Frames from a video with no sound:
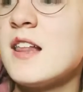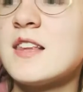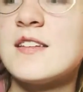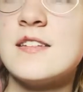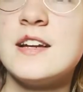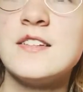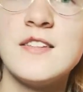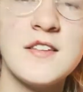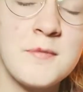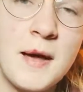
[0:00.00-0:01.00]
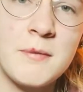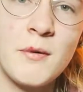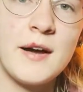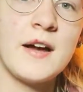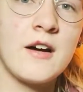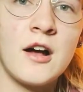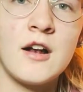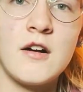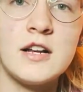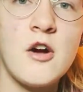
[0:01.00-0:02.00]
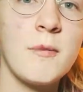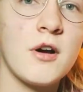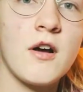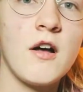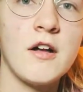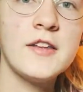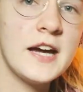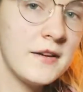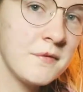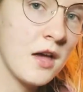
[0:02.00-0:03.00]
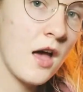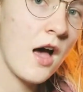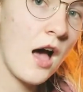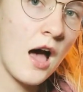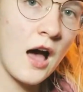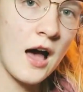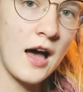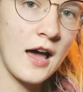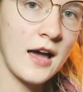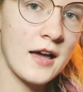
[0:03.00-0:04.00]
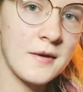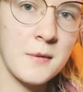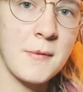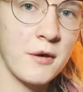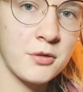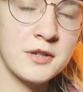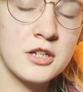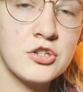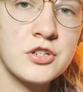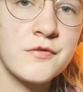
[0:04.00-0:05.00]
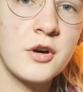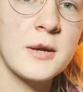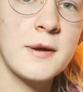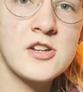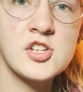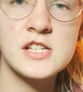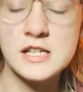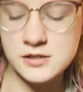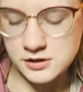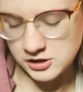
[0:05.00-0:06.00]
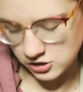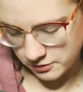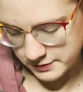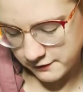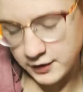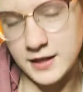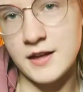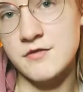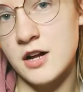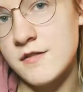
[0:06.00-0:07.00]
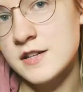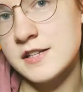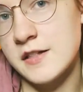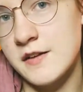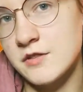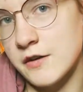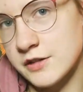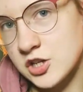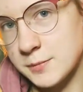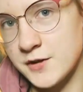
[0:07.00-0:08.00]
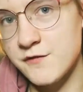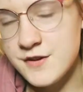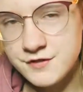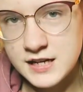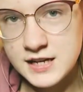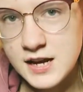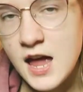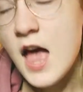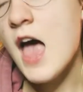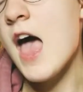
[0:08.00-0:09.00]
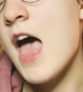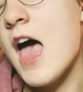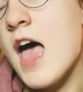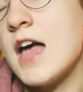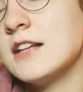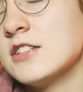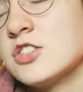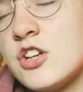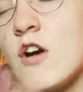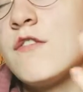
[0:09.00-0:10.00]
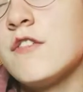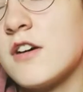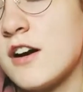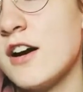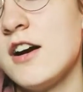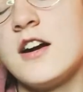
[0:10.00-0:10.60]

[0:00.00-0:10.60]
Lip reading: listening to this bad boy on audiobook all day. I am about 340 pages in terms of where I left off because I left off at chapter 15. And so far,